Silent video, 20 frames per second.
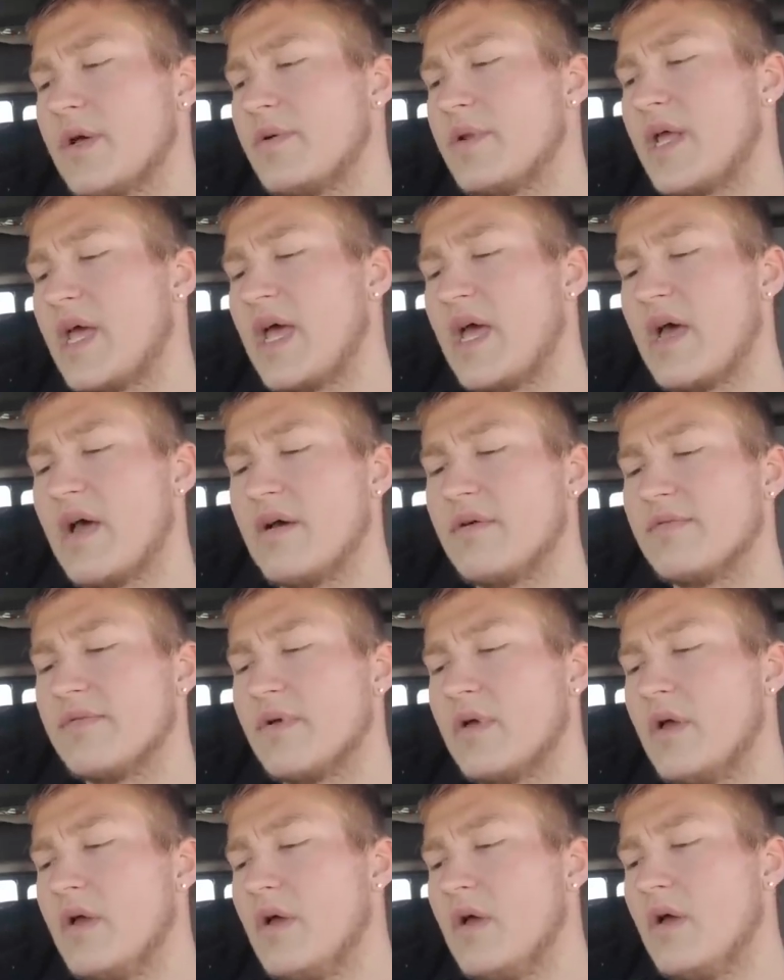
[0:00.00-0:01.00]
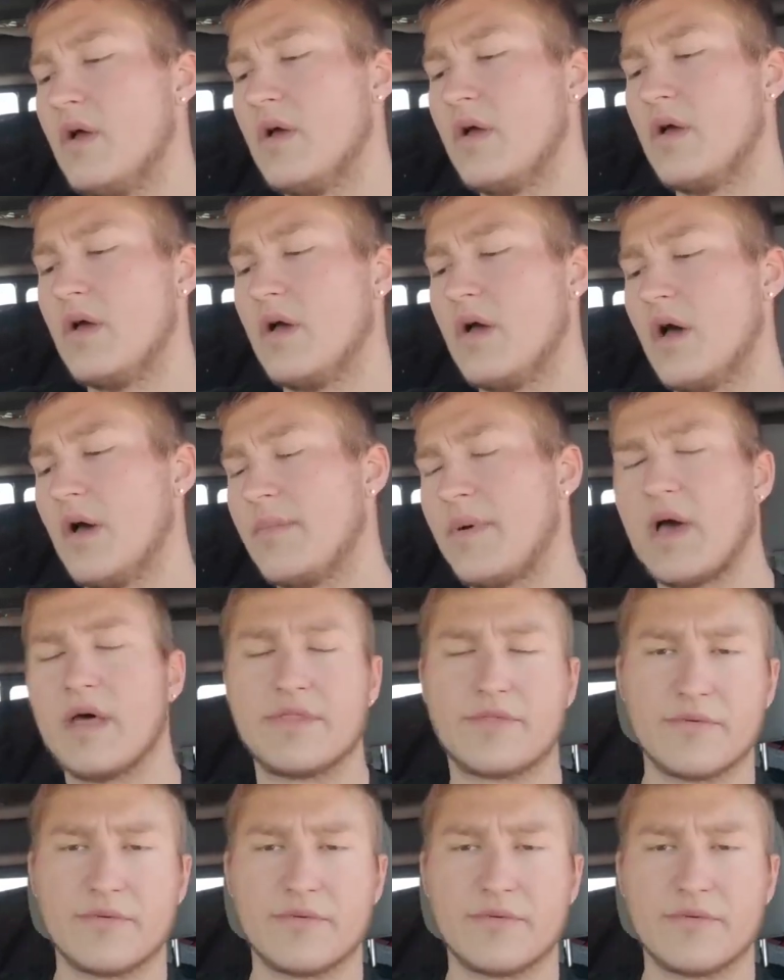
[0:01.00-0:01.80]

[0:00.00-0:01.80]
I would have about